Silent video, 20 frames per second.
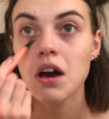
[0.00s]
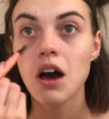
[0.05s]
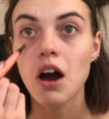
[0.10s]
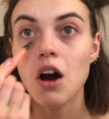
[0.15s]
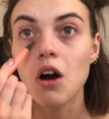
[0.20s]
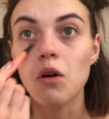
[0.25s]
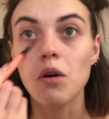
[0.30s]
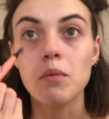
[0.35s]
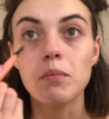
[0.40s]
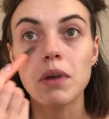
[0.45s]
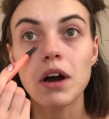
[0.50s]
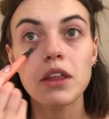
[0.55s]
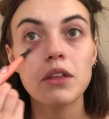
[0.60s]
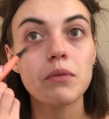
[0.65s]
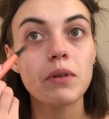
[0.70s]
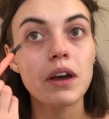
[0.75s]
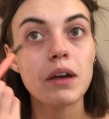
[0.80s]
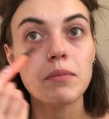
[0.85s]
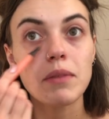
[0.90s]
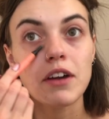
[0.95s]
Oh, and by the
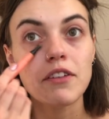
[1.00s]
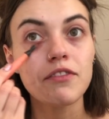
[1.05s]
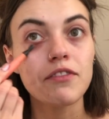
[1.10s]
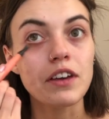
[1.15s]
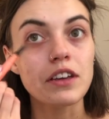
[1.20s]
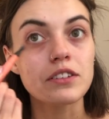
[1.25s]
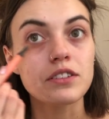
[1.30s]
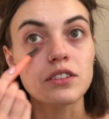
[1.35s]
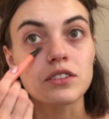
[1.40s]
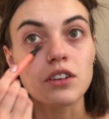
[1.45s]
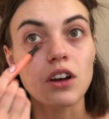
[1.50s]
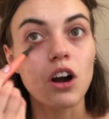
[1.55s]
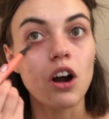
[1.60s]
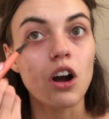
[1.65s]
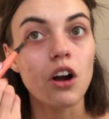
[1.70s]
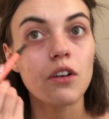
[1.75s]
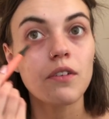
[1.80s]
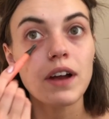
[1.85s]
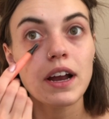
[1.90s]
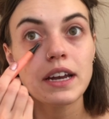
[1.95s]
way, my face is
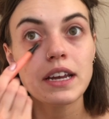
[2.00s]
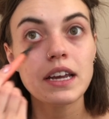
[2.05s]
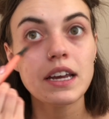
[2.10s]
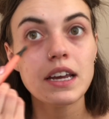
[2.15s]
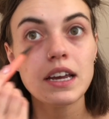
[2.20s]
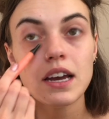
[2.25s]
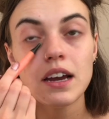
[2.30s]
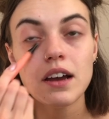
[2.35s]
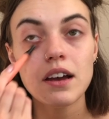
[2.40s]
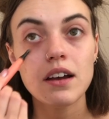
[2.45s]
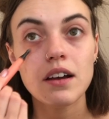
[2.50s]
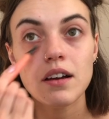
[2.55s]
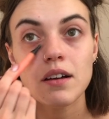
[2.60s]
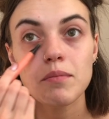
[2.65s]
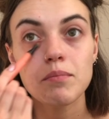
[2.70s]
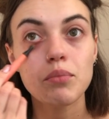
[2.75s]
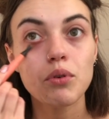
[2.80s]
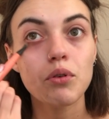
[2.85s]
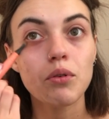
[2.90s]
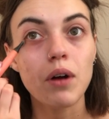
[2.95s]
already
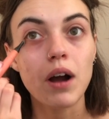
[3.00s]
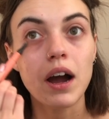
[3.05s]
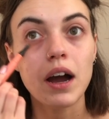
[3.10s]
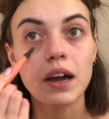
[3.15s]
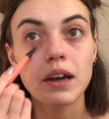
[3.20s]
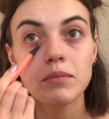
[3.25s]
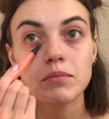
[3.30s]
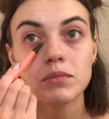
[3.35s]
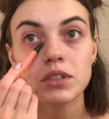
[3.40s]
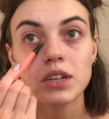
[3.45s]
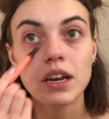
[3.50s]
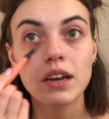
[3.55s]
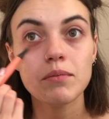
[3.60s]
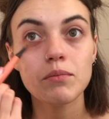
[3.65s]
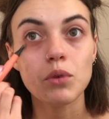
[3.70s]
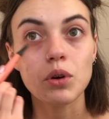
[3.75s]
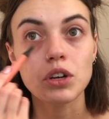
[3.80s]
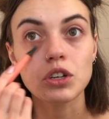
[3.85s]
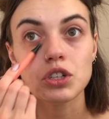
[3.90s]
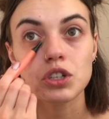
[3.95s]
primed and
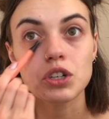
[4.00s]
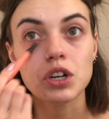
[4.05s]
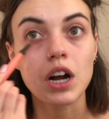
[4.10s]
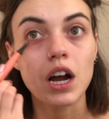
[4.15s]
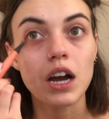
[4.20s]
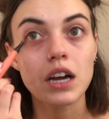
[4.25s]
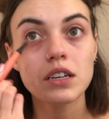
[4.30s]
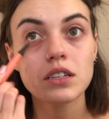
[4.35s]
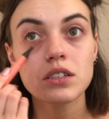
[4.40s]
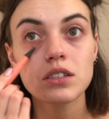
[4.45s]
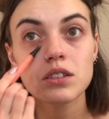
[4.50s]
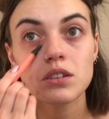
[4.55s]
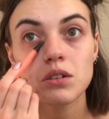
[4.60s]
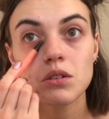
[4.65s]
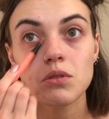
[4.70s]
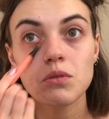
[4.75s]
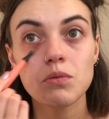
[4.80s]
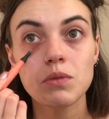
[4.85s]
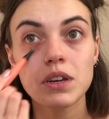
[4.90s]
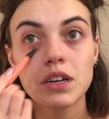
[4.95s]
moisturized,
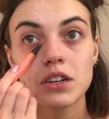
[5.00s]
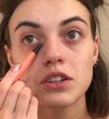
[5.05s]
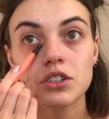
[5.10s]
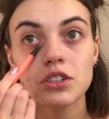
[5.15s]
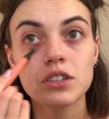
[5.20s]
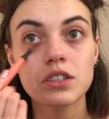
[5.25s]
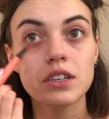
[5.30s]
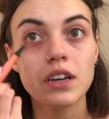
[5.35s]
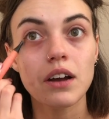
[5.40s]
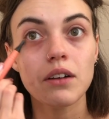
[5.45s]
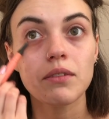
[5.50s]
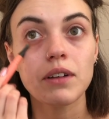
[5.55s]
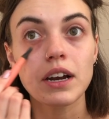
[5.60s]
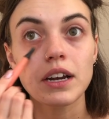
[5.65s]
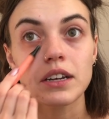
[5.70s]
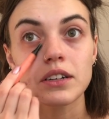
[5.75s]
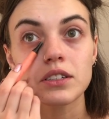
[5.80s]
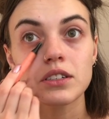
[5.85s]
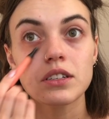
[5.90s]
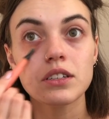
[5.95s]
so we can just get right
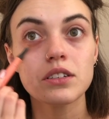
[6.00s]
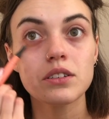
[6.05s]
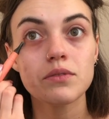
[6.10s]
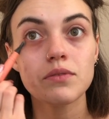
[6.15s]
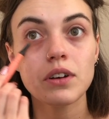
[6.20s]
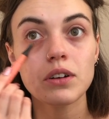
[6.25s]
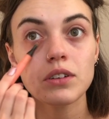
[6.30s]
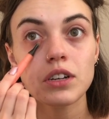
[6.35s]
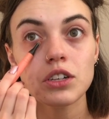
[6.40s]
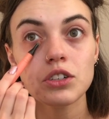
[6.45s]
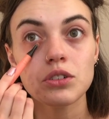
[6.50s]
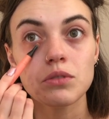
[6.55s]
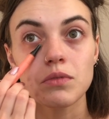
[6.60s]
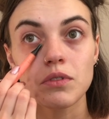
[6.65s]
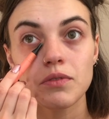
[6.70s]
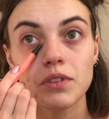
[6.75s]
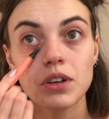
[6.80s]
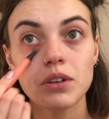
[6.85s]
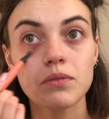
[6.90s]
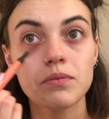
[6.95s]
into this foundation
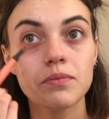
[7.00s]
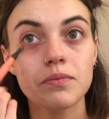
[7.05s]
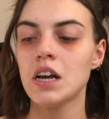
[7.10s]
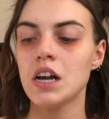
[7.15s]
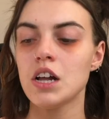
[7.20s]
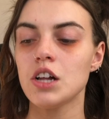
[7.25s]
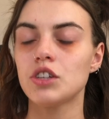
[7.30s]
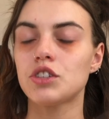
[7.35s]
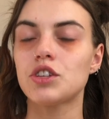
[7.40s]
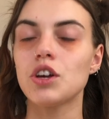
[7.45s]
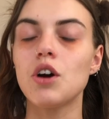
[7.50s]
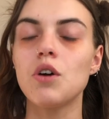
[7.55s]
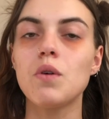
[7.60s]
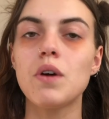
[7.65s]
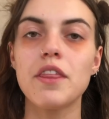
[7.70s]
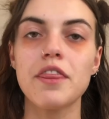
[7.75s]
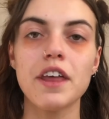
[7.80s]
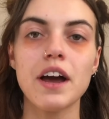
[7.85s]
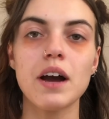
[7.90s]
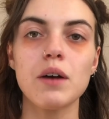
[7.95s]
review.
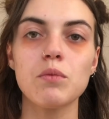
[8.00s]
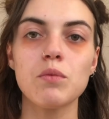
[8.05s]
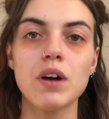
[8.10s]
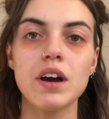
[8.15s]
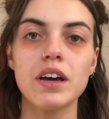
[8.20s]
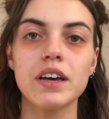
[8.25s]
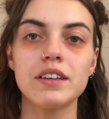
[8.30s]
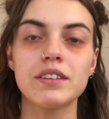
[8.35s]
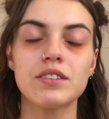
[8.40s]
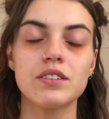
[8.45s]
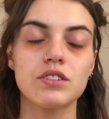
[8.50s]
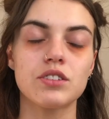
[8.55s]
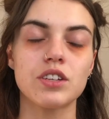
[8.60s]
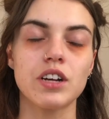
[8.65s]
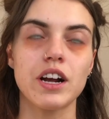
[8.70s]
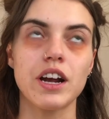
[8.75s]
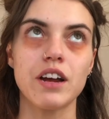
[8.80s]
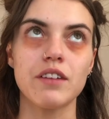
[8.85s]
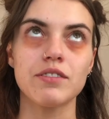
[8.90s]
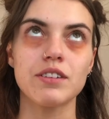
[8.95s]
So that was,
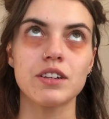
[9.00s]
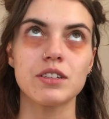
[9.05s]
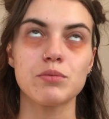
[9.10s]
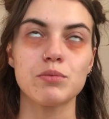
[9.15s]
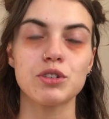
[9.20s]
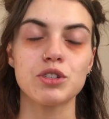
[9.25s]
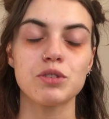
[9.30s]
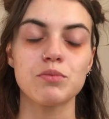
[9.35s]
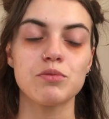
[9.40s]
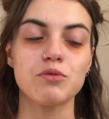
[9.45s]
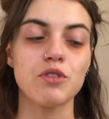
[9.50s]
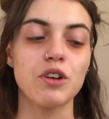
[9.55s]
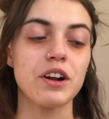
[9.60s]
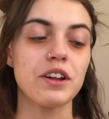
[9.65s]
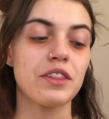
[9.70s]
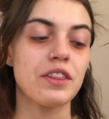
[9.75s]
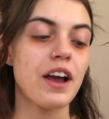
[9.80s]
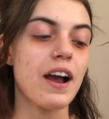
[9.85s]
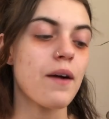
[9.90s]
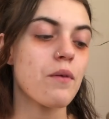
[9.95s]
sorry, I forgot to mention it before,
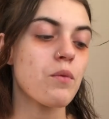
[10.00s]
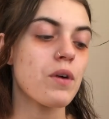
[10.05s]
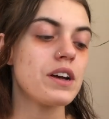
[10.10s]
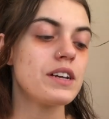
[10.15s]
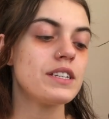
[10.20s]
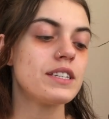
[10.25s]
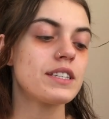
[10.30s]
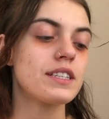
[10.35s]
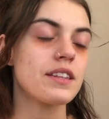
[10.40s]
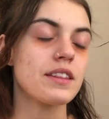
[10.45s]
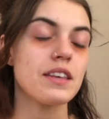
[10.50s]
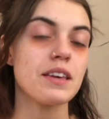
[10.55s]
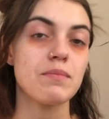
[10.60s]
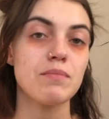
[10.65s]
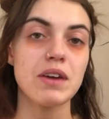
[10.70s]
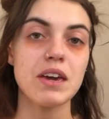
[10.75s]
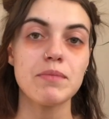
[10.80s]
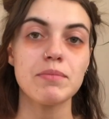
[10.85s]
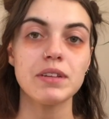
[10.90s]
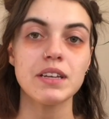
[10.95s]
that was the
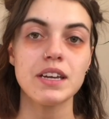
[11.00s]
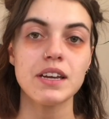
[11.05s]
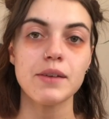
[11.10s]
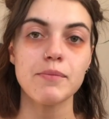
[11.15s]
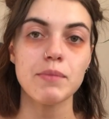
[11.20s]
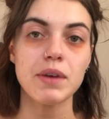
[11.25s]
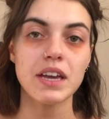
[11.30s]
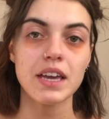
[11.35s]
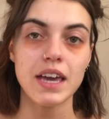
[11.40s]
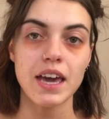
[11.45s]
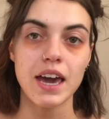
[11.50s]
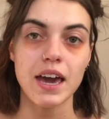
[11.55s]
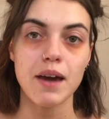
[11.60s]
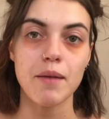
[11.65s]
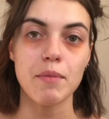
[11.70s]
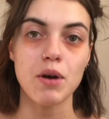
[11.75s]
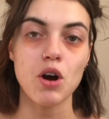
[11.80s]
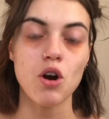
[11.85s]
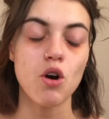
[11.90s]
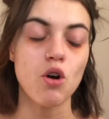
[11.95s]
Maybelline
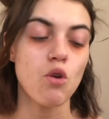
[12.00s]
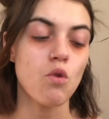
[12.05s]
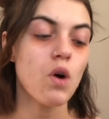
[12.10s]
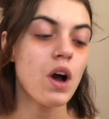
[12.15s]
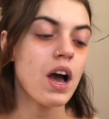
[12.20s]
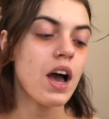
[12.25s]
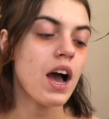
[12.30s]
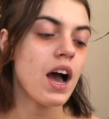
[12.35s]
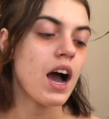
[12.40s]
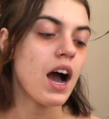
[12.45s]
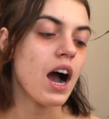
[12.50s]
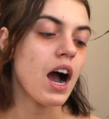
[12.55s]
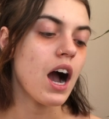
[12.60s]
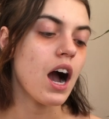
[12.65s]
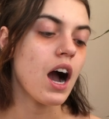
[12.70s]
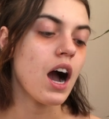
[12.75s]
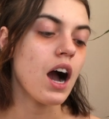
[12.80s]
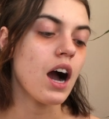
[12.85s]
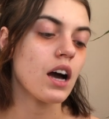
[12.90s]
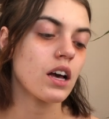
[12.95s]
Camo
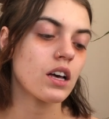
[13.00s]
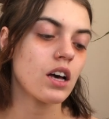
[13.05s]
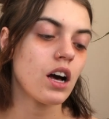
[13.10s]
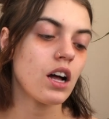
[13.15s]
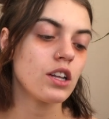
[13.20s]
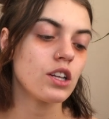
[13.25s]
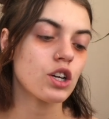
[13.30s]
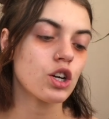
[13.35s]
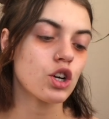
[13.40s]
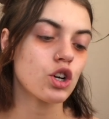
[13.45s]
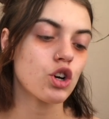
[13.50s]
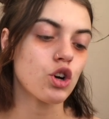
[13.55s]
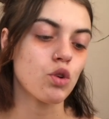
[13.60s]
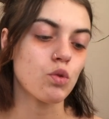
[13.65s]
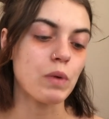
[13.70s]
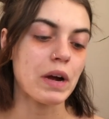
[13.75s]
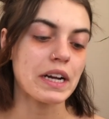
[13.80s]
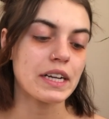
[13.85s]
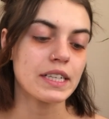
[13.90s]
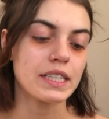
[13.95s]
color
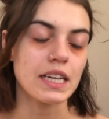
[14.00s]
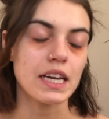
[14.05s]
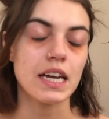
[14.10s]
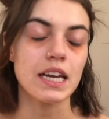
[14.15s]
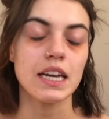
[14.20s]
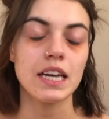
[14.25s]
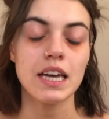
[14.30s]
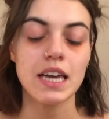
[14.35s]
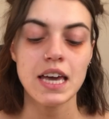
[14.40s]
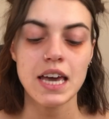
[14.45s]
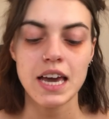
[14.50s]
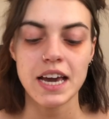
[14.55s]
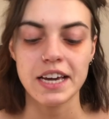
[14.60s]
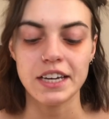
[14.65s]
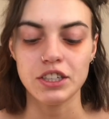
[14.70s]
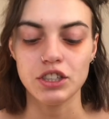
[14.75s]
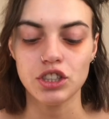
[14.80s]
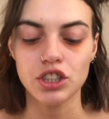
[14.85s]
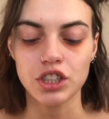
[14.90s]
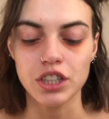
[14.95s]
correcting
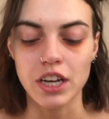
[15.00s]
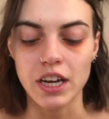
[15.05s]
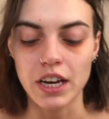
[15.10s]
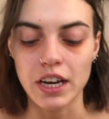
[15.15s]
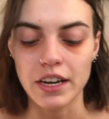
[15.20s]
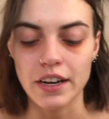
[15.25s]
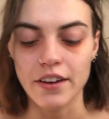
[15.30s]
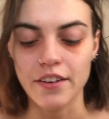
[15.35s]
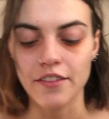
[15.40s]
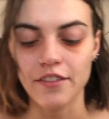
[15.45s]
in shade